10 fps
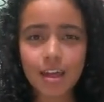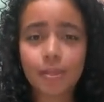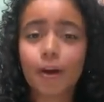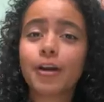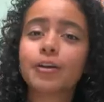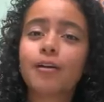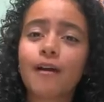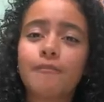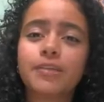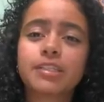The article
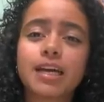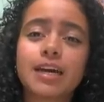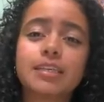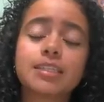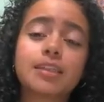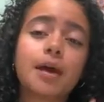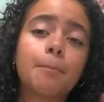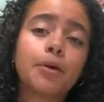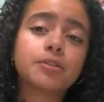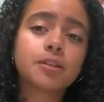emphasized that
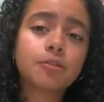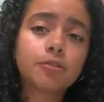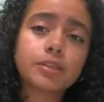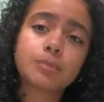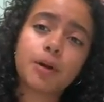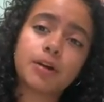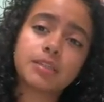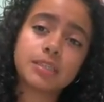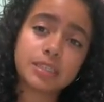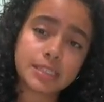most of the responses